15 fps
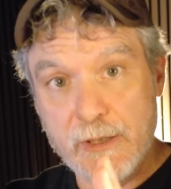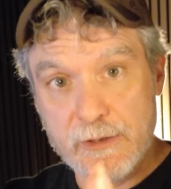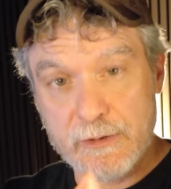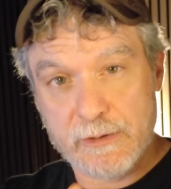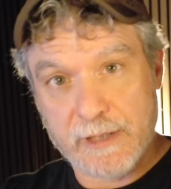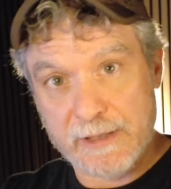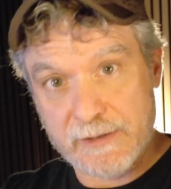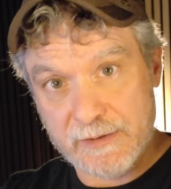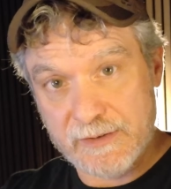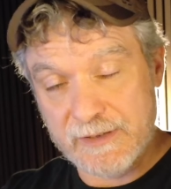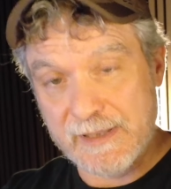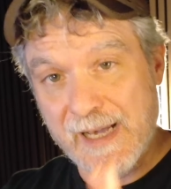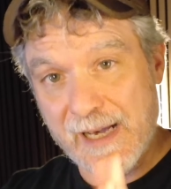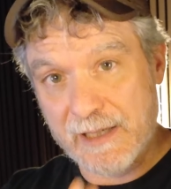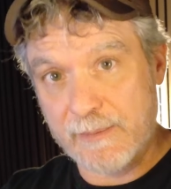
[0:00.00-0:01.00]
you'll get to see
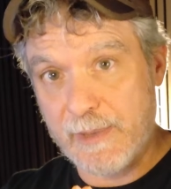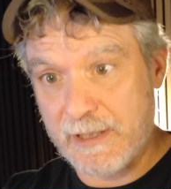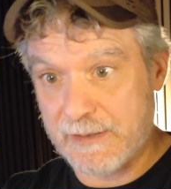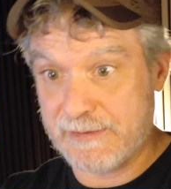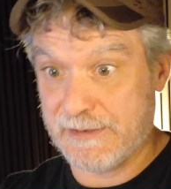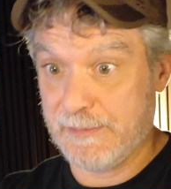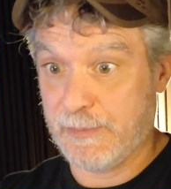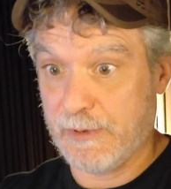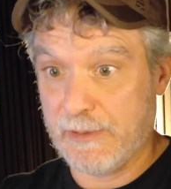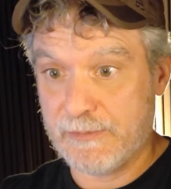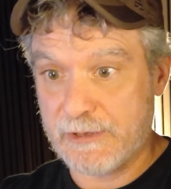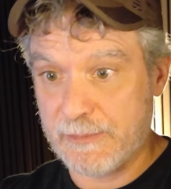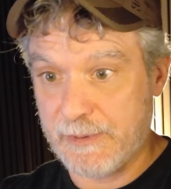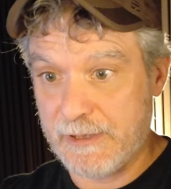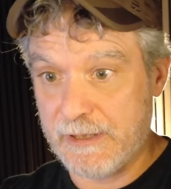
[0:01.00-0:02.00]
how to make a simple M
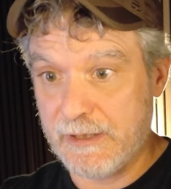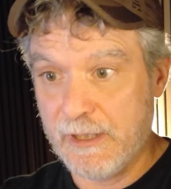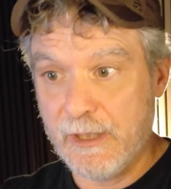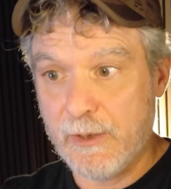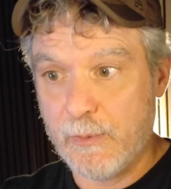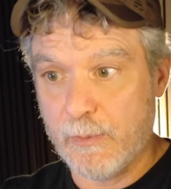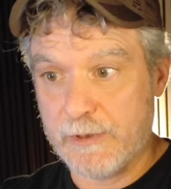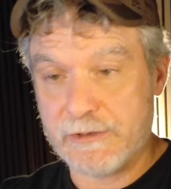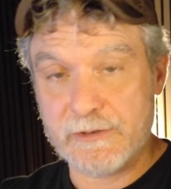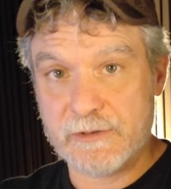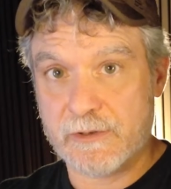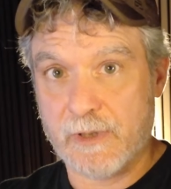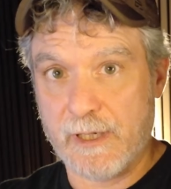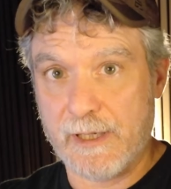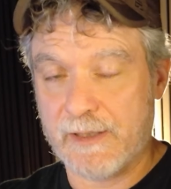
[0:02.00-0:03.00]
C P, which is
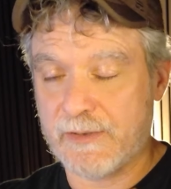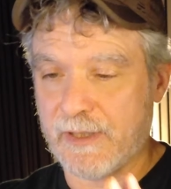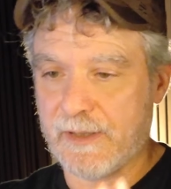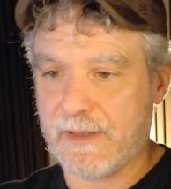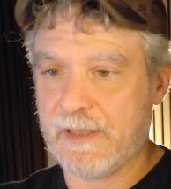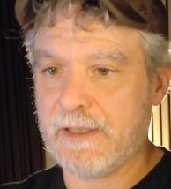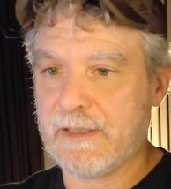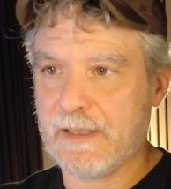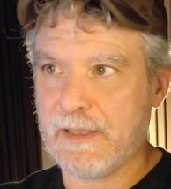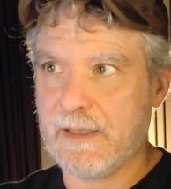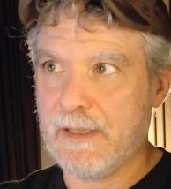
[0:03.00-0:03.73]
great because I think